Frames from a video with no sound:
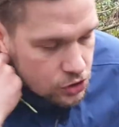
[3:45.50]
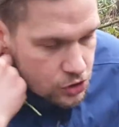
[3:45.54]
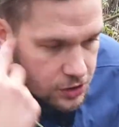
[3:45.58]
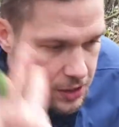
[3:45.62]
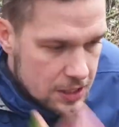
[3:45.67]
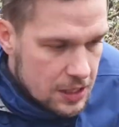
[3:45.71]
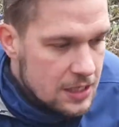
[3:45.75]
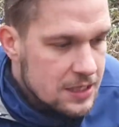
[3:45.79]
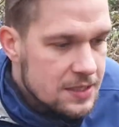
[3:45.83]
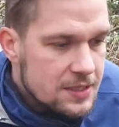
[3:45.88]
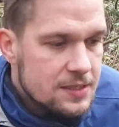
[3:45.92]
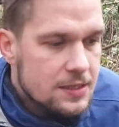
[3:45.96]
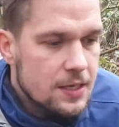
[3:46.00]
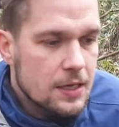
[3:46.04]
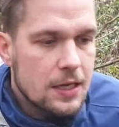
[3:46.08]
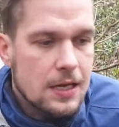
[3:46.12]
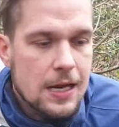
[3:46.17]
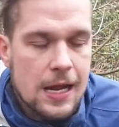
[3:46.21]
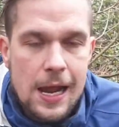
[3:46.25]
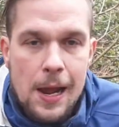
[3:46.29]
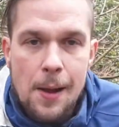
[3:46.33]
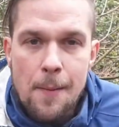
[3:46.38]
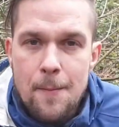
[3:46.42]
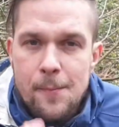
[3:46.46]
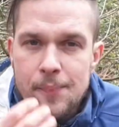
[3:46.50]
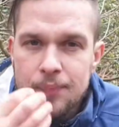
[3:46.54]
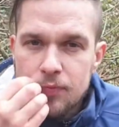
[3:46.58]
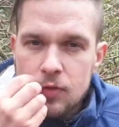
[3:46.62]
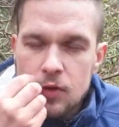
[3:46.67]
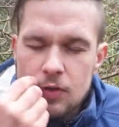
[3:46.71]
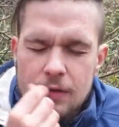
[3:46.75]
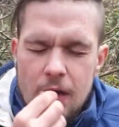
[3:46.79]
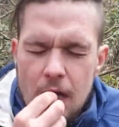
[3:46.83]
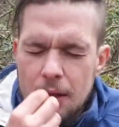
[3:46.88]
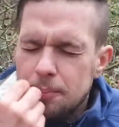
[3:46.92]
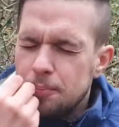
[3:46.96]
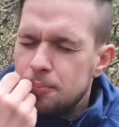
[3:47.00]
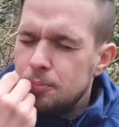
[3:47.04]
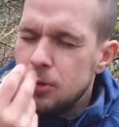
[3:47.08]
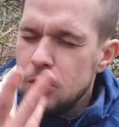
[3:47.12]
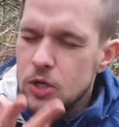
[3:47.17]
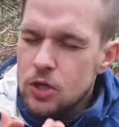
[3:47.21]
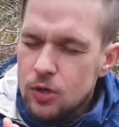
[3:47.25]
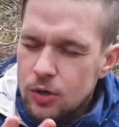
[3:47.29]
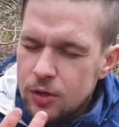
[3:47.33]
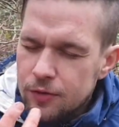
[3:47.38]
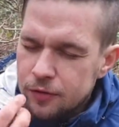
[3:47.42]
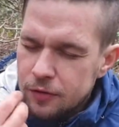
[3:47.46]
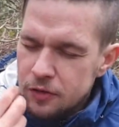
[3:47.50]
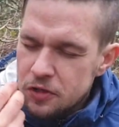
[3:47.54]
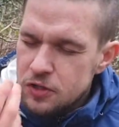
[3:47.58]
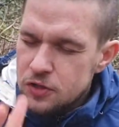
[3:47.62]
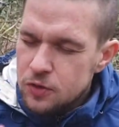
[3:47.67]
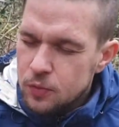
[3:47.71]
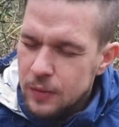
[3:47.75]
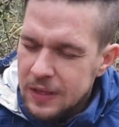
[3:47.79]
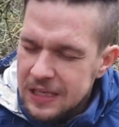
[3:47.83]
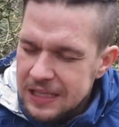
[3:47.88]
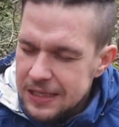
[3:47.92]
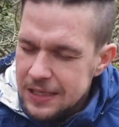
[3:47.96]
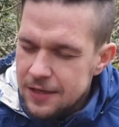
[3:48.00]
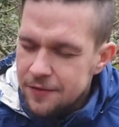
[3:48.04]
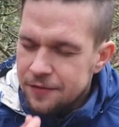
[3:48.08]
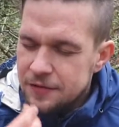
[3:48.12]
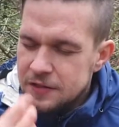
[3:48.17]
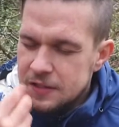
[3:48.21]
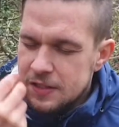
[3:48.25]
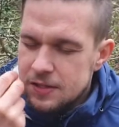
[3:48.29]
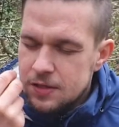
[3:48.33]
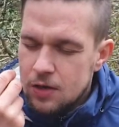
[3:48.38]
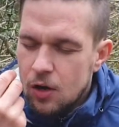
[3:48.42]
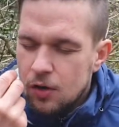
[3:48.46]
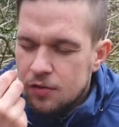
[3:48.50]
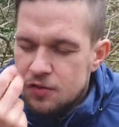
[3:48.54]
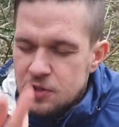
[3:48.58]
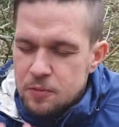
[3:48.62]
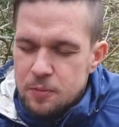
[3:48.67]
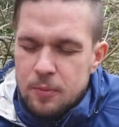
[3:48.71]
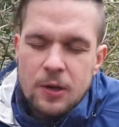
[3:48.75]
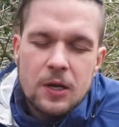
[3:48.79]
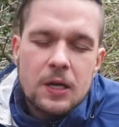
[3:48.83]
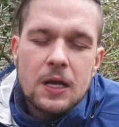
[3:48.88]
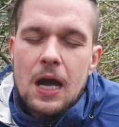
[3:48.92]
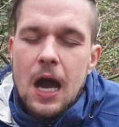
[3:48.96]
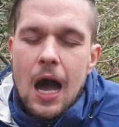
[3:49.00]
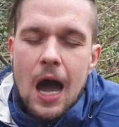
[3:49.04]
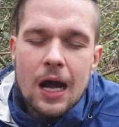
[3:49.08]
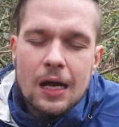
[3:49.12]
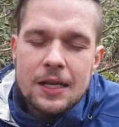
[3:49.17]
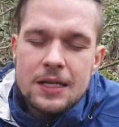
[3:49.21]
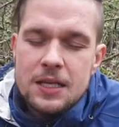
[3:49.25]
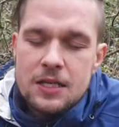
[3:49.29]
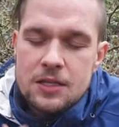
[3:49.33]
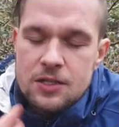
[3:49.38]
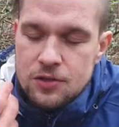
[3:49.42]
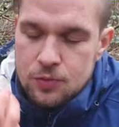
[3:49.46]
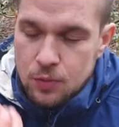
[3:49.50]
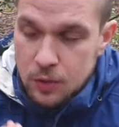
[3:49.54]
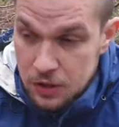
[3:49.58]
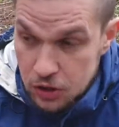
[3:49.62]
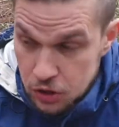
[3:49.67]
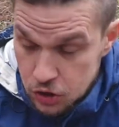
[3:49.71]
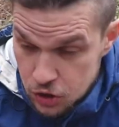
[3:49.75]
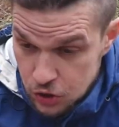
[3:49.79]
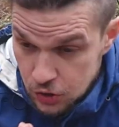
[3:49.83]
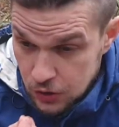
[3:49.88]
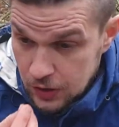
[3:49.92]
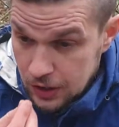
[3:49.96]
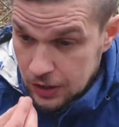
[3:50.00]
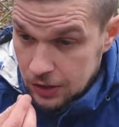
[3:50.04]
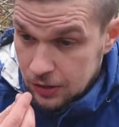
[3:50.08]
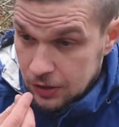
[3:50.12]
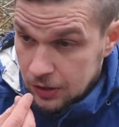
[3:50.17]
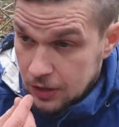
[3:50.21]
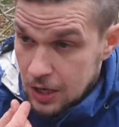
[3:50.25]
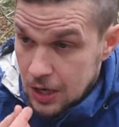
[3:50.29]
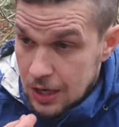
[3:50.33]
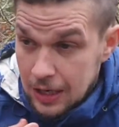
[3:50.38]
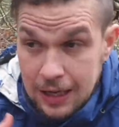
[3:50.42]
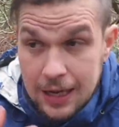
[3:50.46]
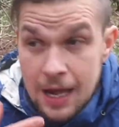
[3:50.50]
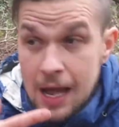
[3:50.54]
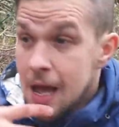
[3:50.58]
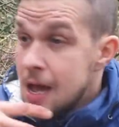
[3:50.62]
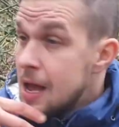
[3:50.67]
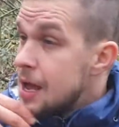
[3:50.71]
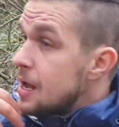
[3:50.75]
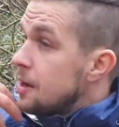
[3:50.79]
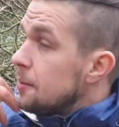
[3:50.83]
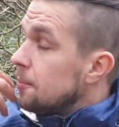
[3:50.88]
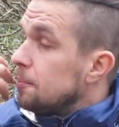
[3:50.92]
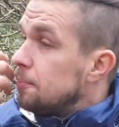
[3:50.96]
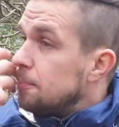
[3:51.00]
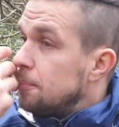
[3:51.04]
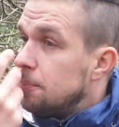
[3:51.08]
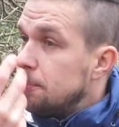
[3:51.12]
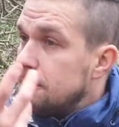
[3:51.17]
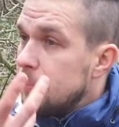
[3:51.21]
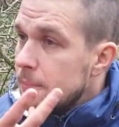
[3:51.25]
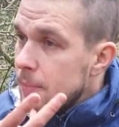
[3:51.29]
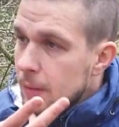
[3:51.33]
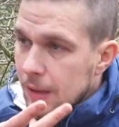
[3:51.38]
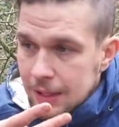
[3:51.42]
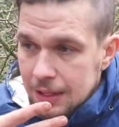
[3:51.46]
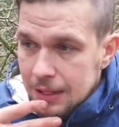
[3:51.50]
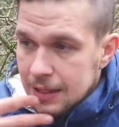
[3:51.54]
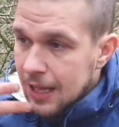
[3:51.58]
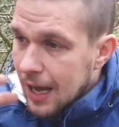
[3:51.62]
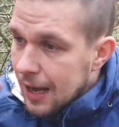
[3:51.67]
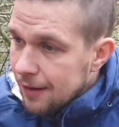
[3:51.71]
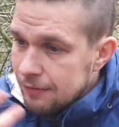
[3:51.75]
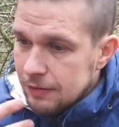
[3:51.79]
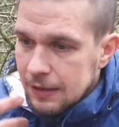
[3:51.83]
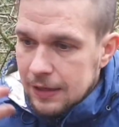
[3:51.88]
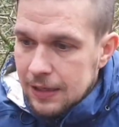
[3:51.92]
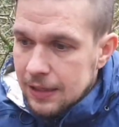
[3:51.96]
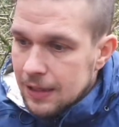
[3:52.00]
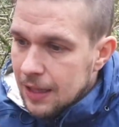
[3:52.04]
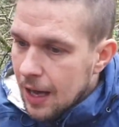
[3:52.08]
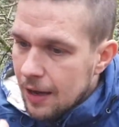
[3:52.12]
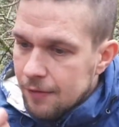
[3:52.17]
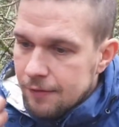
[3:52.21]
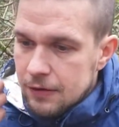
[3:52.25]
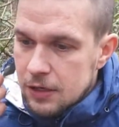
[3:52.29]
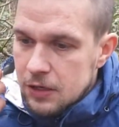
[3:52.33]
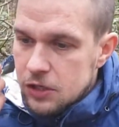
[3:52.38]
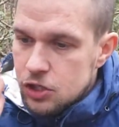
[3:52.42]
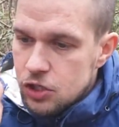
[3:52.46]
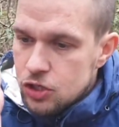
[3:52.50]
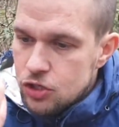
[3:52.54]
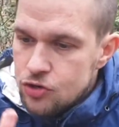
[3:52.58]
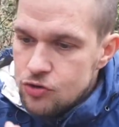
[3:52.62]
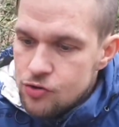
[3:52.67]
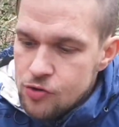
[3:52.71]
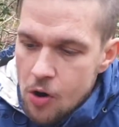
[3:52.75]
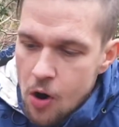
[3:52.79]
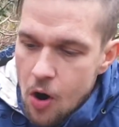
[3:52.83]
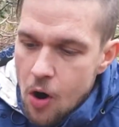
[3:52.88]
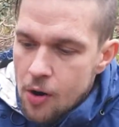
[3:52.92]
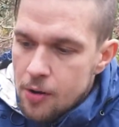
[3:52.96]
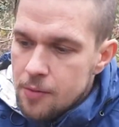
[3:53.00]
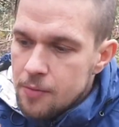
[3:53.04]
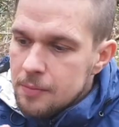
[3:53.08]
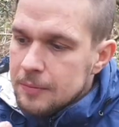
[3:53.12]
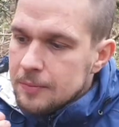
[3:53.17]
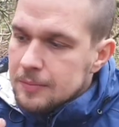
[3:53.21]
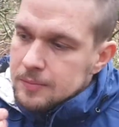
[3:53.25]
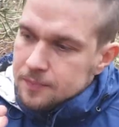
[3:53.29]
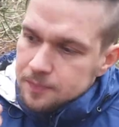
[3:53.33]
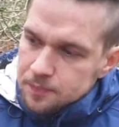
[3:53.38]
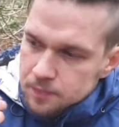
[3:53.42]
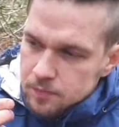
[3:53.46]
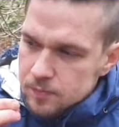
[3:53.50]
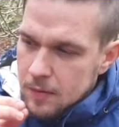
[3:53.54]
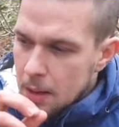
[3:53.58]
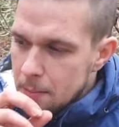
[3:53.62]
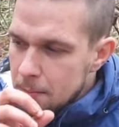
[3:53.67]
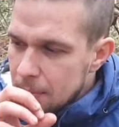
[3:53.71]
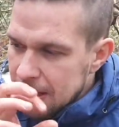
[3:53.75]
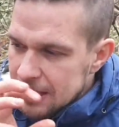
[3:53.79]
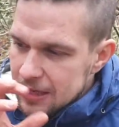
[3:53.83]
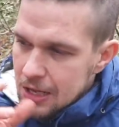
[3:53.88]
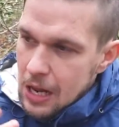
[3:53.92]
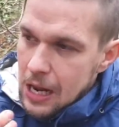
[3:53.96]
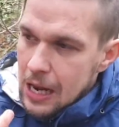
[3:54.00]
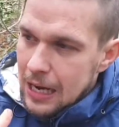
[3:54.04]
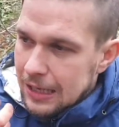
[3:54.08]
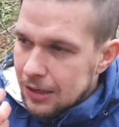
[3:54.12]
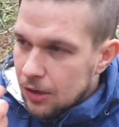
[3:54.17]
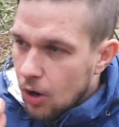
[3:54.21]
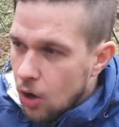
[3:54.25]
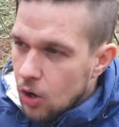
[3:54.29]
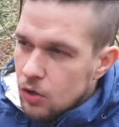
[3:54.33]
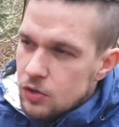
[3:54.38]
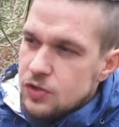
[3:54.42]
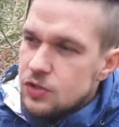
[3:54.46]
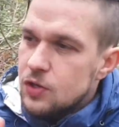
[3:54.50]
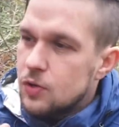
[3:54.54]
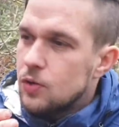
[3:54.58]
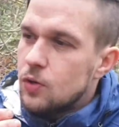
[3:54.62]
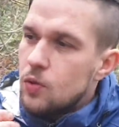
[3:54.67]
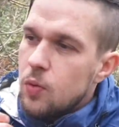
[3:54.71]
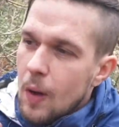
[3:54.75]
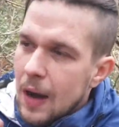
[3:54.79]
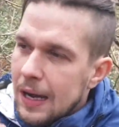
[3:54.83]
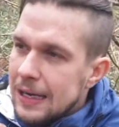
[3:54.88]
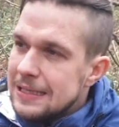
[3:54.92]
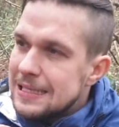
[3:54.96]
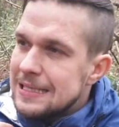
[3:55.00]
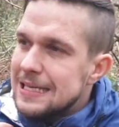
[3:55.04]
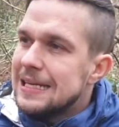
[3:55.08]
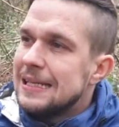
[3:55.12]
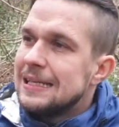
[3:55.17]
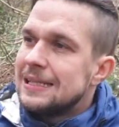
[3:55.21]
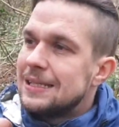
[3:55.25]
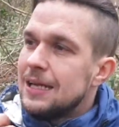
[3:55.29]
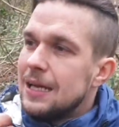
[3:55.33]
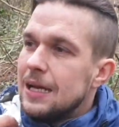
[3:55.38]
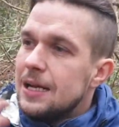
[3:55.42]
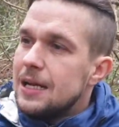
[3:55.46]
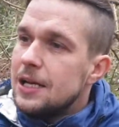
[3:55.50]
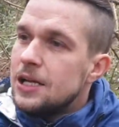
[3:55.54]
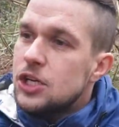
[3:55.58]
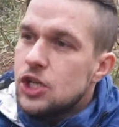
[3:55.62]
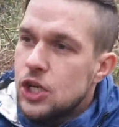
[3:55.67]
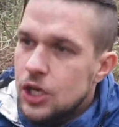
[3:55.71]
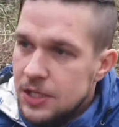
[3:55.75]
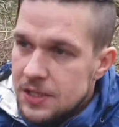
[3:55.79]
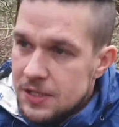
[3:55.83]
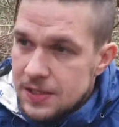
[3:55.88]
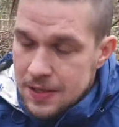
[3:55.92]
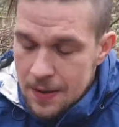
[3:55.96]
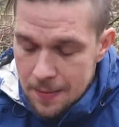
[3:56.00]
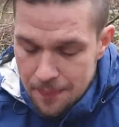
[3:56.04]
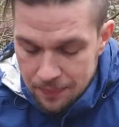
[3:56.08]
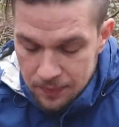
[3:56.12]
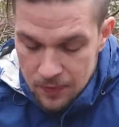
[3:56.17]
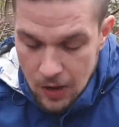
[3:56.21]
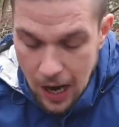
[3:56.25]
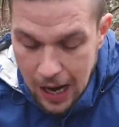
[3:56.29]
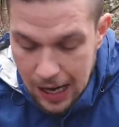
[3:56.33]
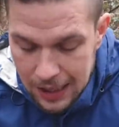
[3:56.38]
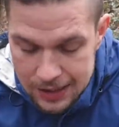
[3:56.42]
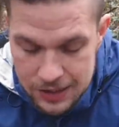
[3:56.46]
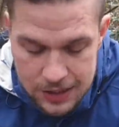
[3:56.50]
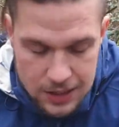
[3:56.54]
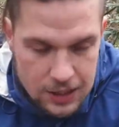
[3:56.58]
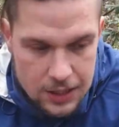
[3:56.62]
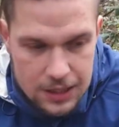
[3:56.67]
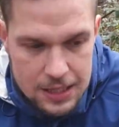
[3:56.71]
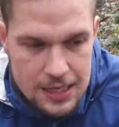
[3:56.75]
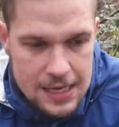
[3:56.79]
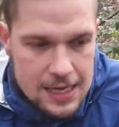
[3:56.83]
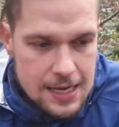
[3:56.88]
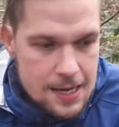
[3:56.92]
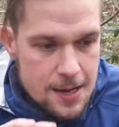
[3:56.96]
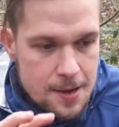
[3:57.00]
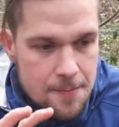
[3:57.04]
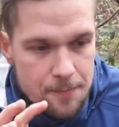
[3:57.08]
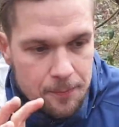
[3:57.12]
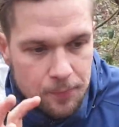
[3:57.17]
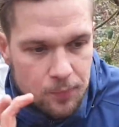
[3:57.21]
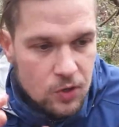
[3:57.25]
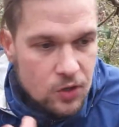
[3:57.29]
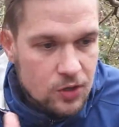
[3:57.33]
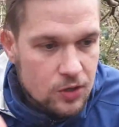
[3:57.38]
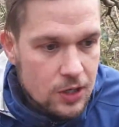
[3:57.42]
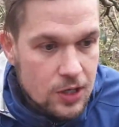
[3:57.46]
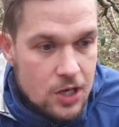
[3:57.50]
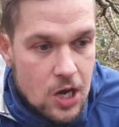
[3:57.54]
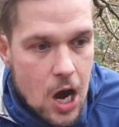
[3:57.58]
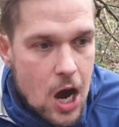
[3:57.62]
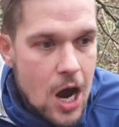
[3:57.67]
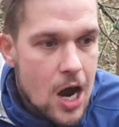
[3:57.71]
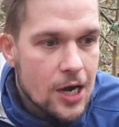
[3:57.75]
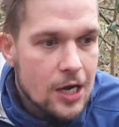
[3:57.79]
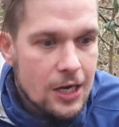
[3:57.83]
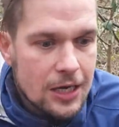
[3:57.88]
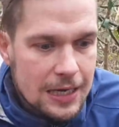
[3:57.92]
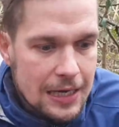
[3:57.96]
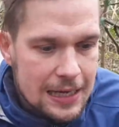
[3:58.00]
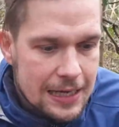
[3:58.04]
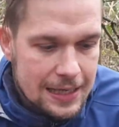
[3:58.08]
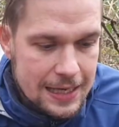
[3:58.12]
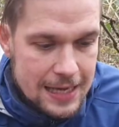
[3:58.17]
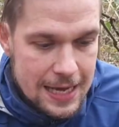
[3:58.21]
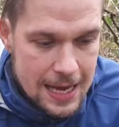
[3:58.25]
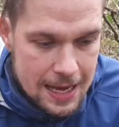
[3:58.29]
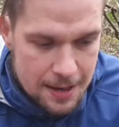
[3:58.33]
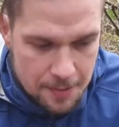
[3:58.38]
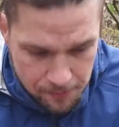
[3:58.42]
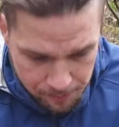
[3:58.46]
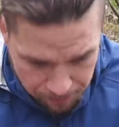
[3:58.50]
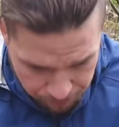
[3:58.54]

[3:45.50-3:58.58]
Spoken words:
instantly you got beautiful sweetness of spring onions when you're chewing on the garlic. Lovely strong, but also quite delicious oniony, garlicky